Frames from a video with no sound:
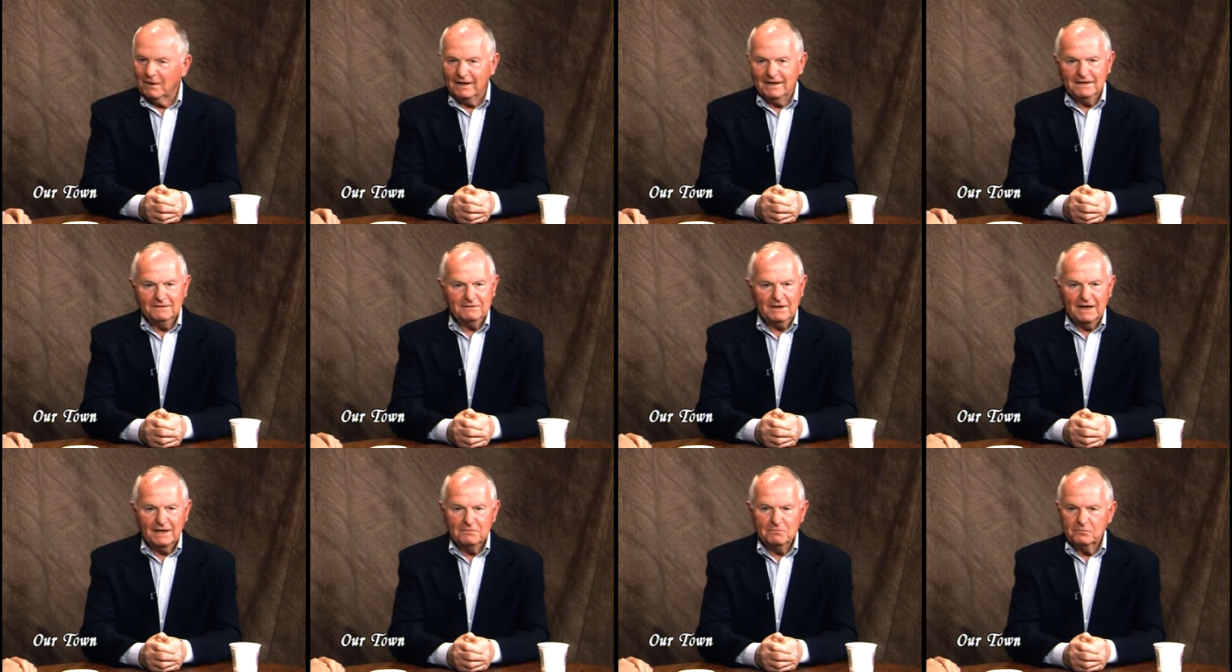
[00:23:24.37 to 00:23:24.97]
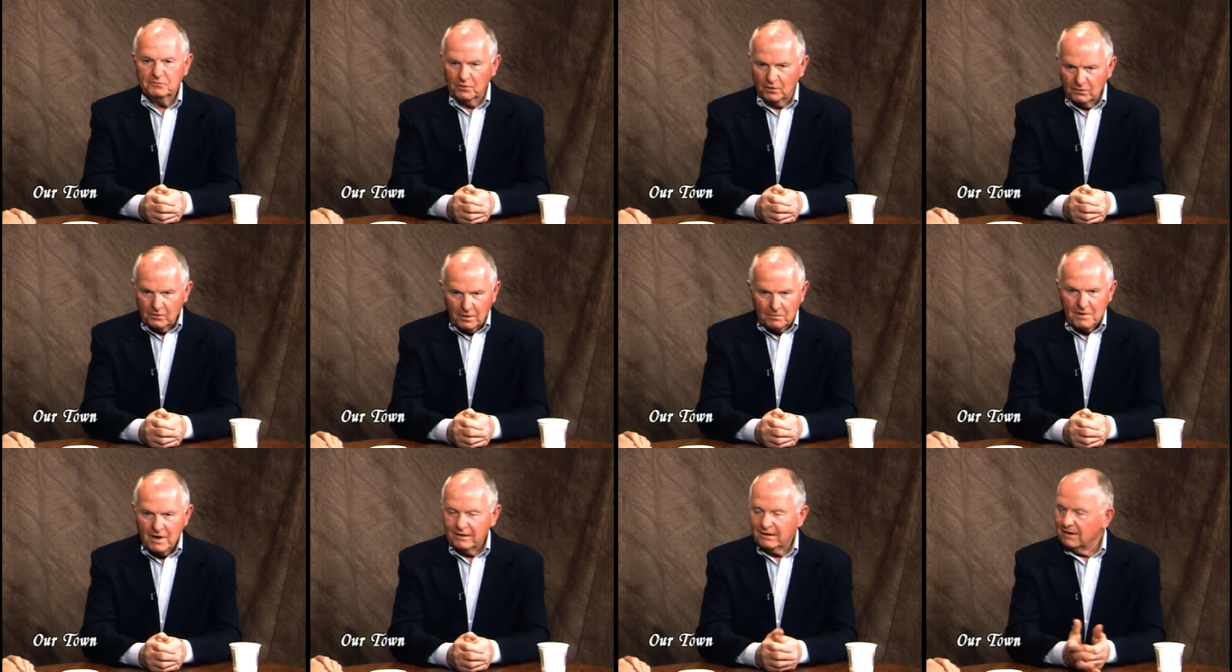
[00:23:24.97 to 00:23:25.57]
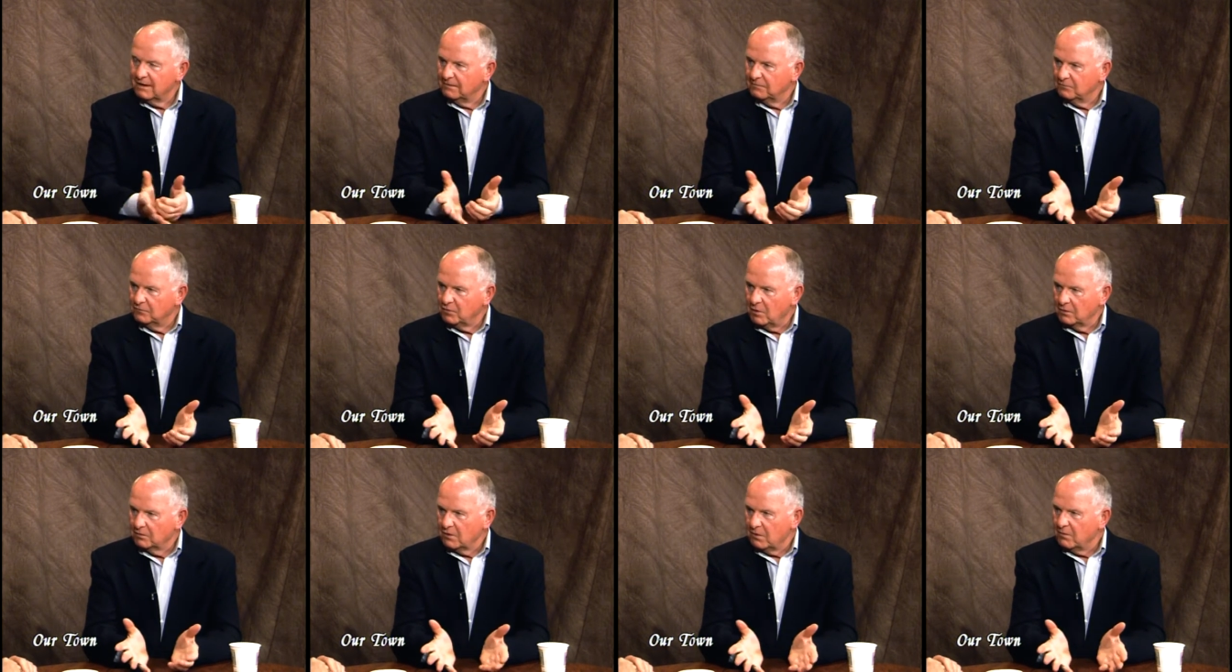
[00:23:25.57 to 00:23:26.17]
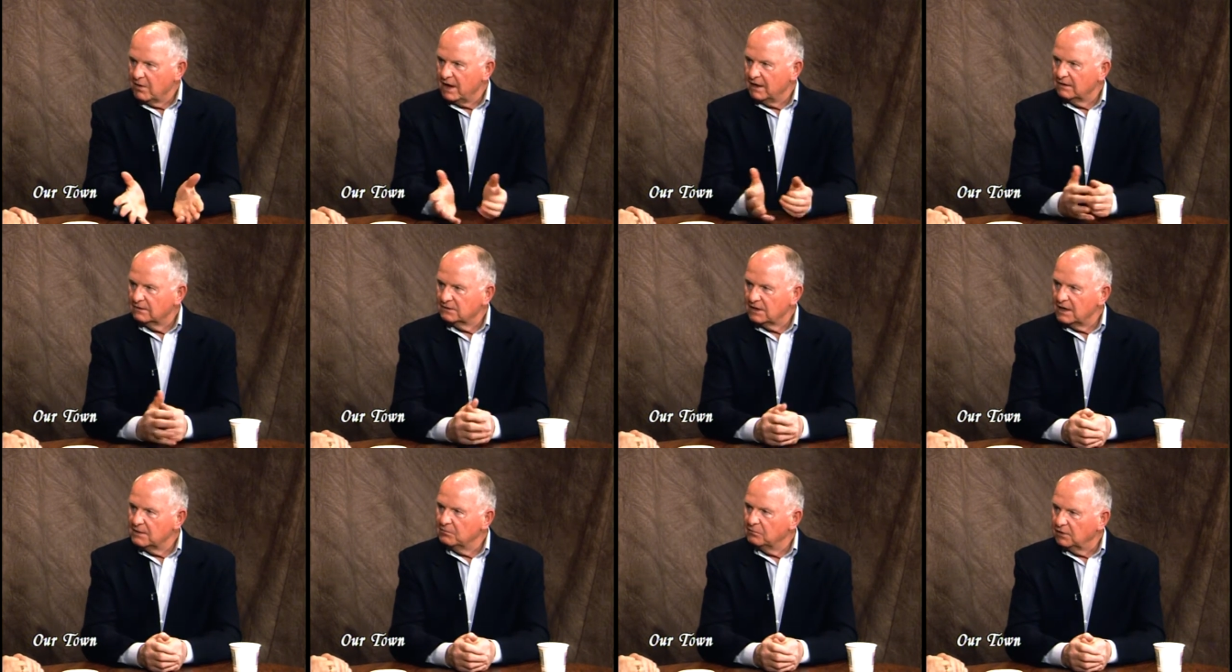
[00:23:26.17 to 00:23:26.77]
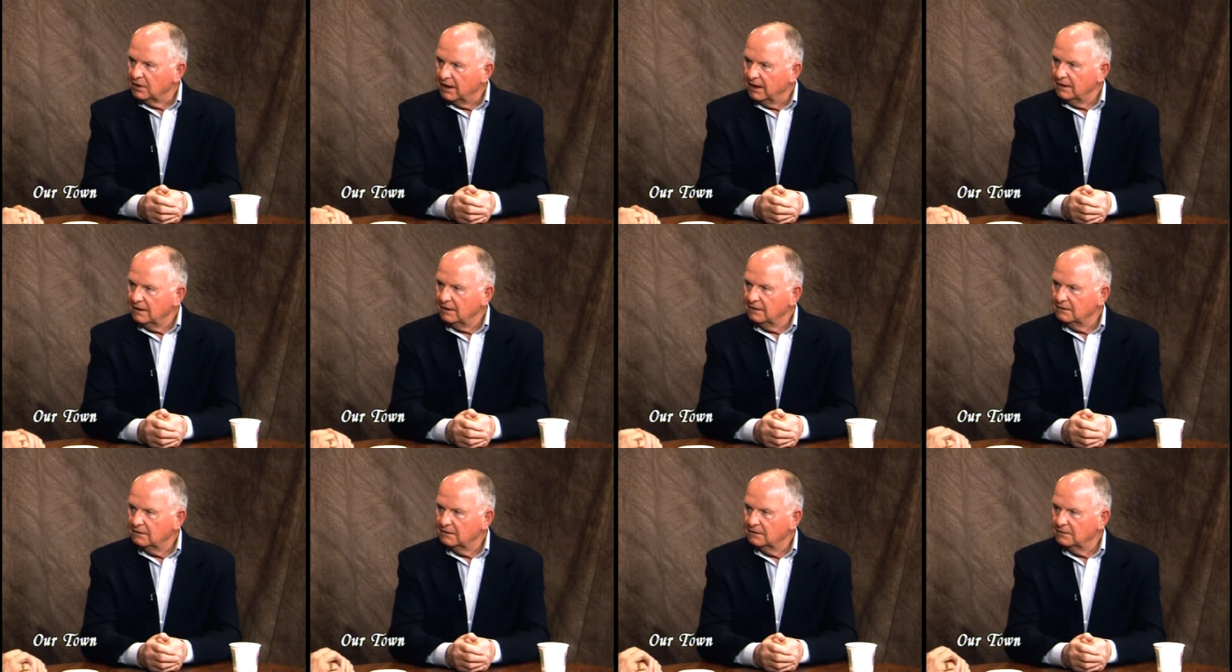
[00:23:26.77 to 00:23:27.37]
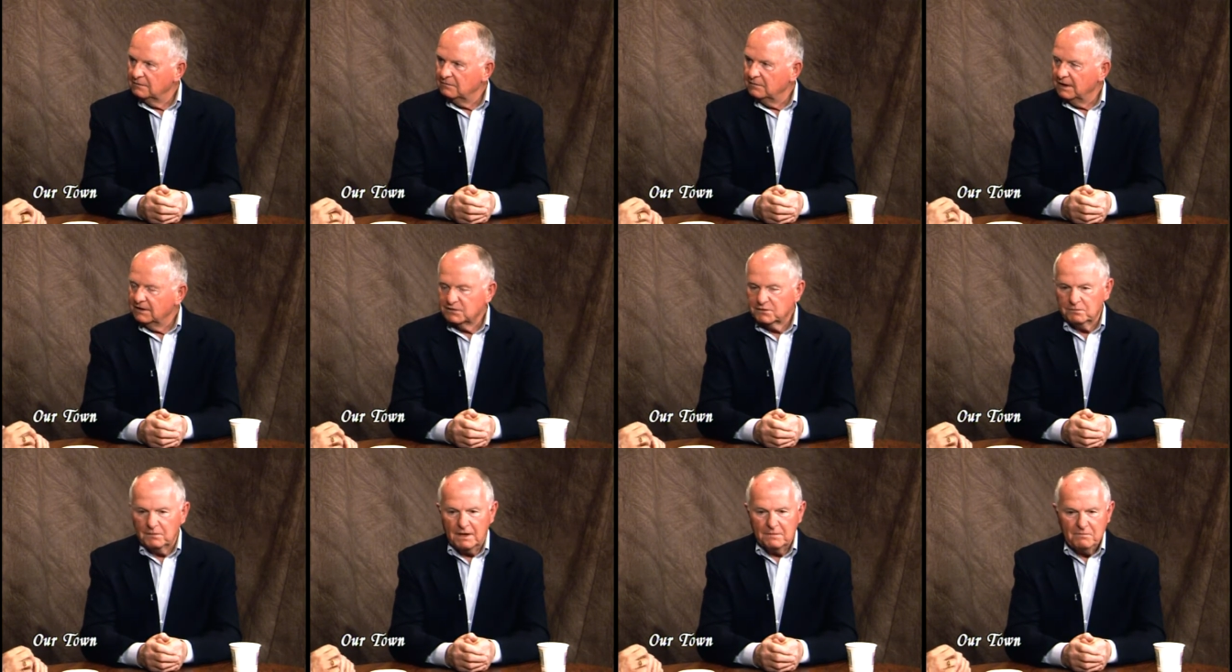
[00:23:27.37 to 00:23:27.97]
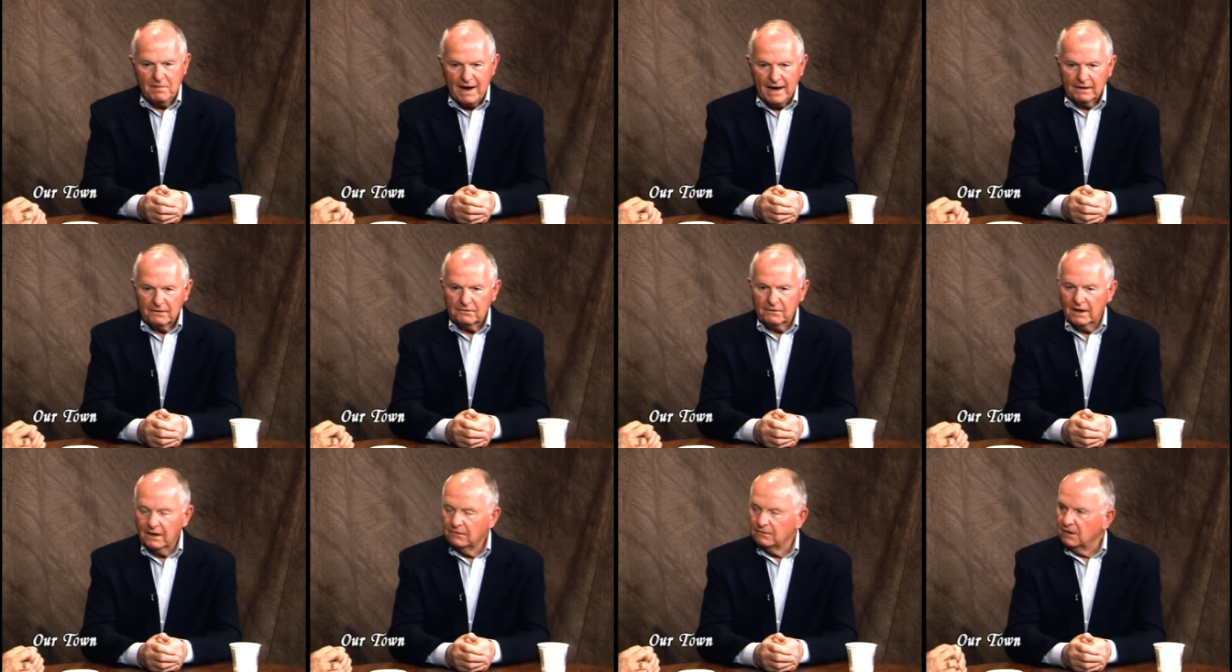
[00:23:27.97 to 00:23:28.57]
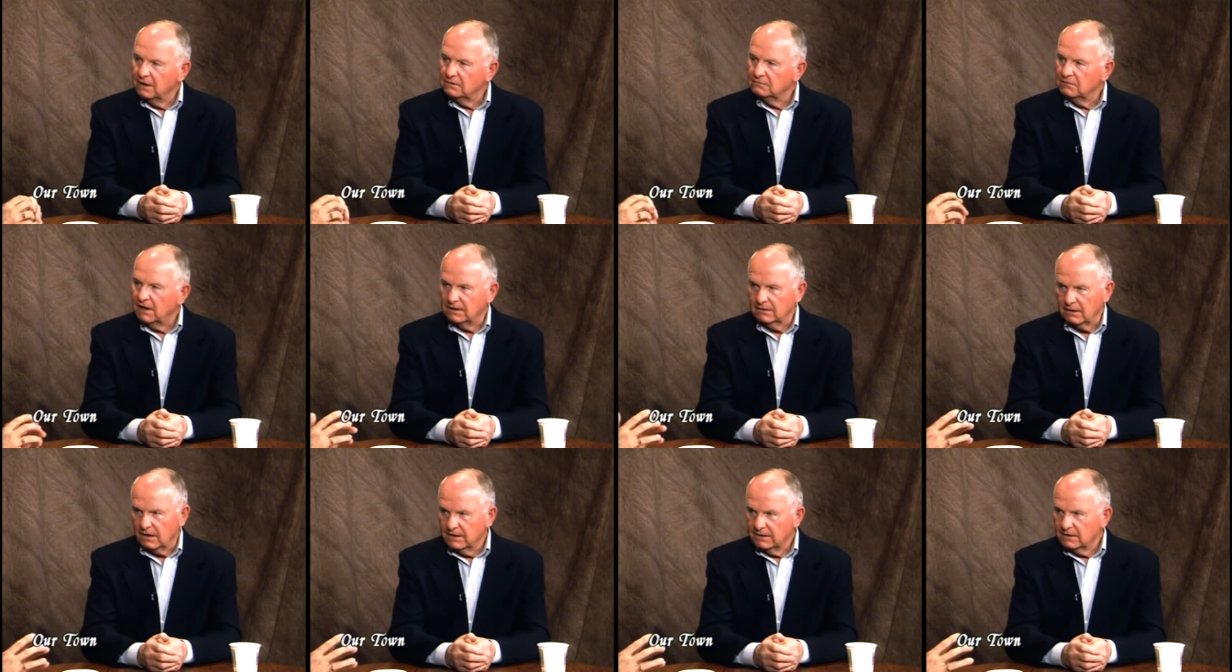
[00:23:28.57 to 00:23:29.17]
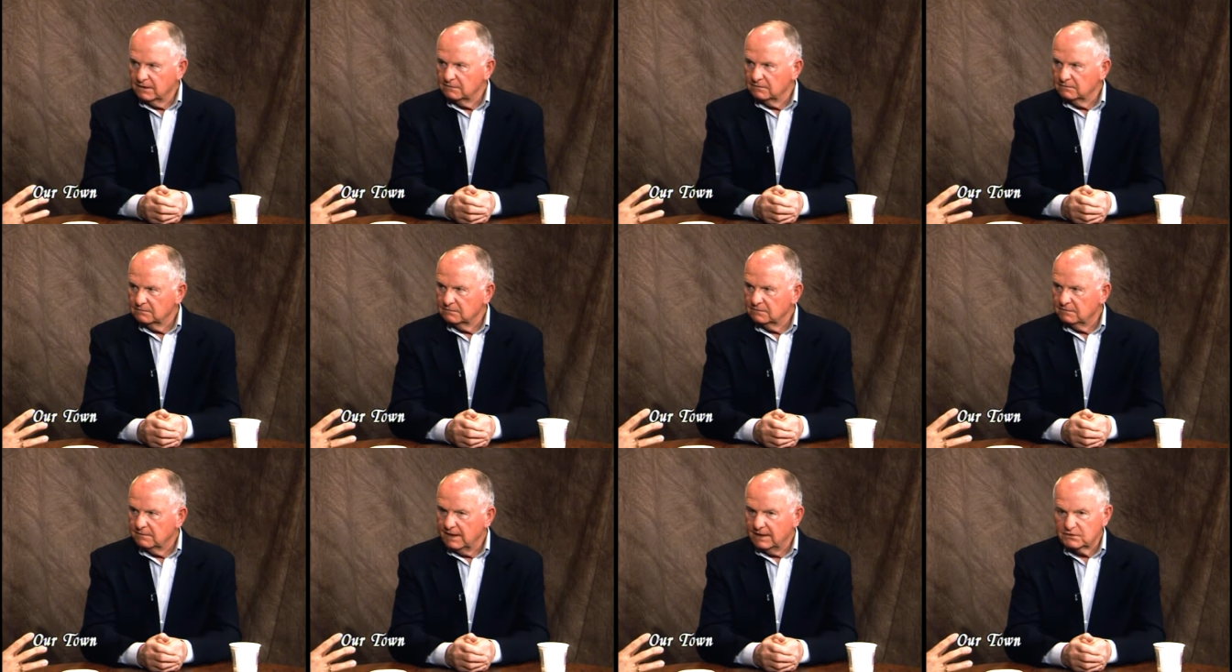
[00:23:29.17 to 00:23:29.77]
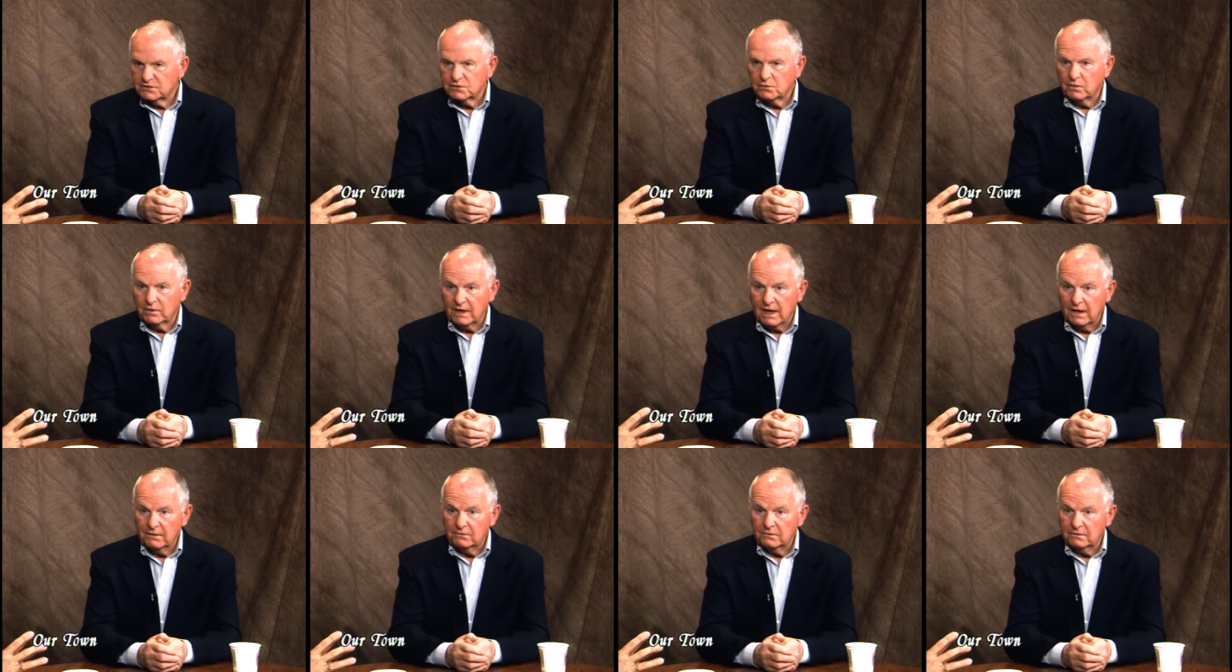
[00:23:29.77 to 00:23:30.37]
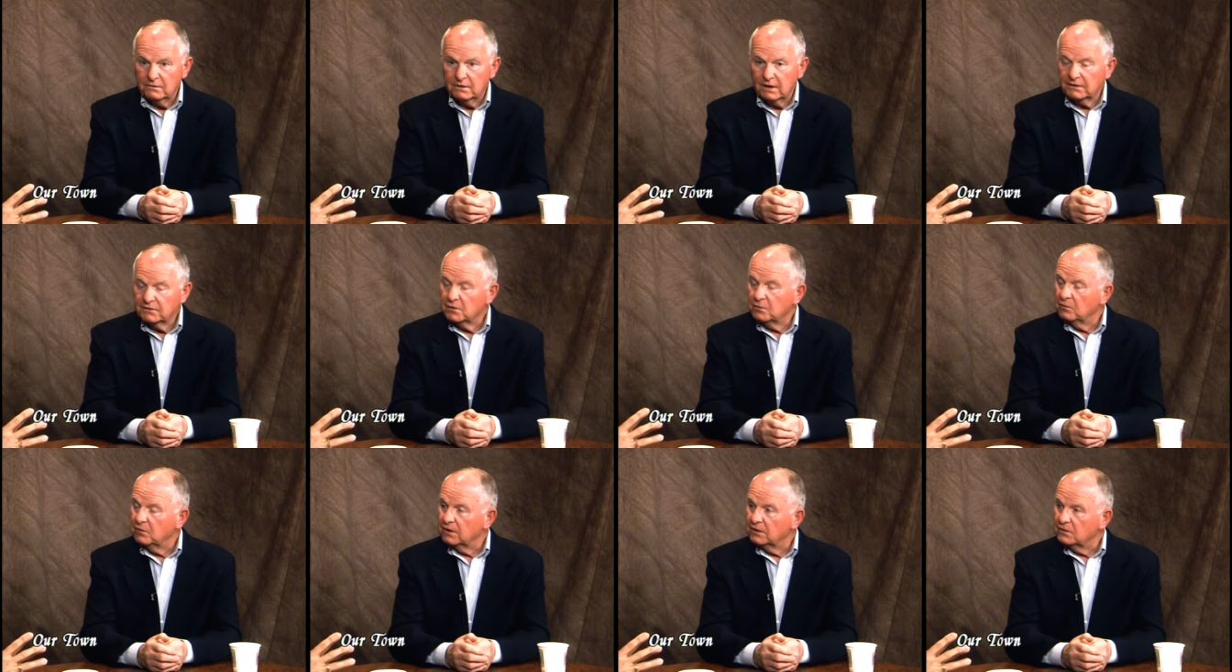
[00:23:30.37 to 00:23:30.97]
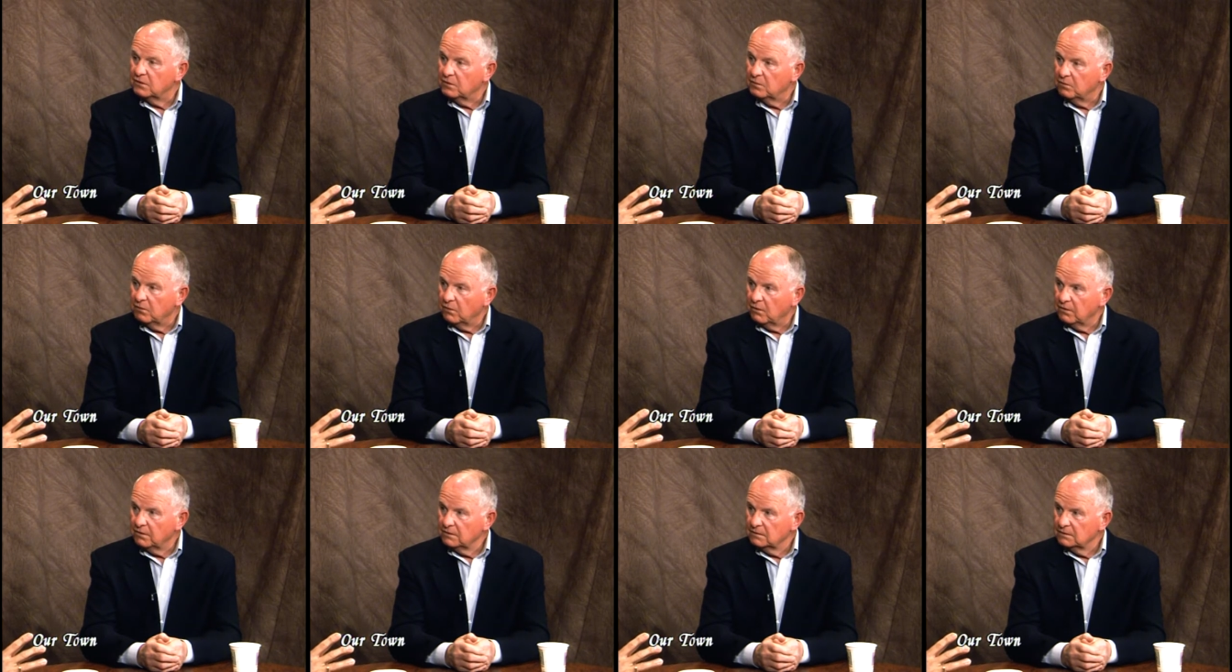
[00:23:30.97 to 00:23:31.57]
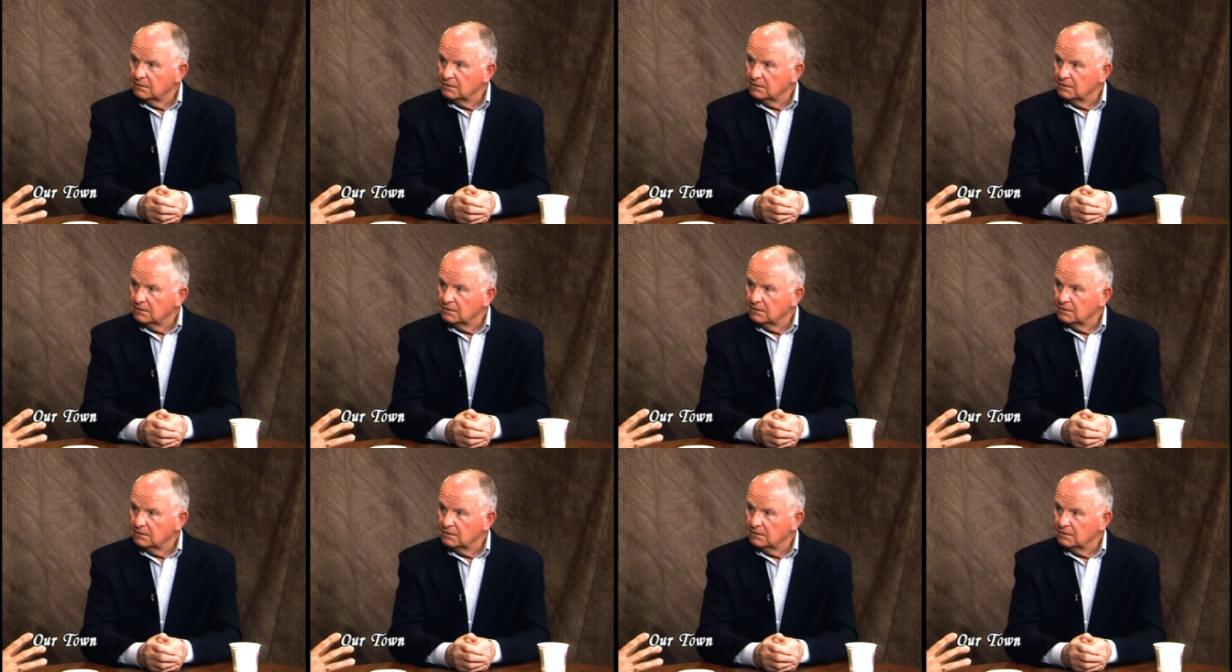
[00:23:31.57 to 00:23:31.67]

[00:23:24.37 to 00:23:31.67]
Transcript: I, am programmatic, programmatic type planning. Uh, that's my background. I, I like it. That's what I would like to bring to the board.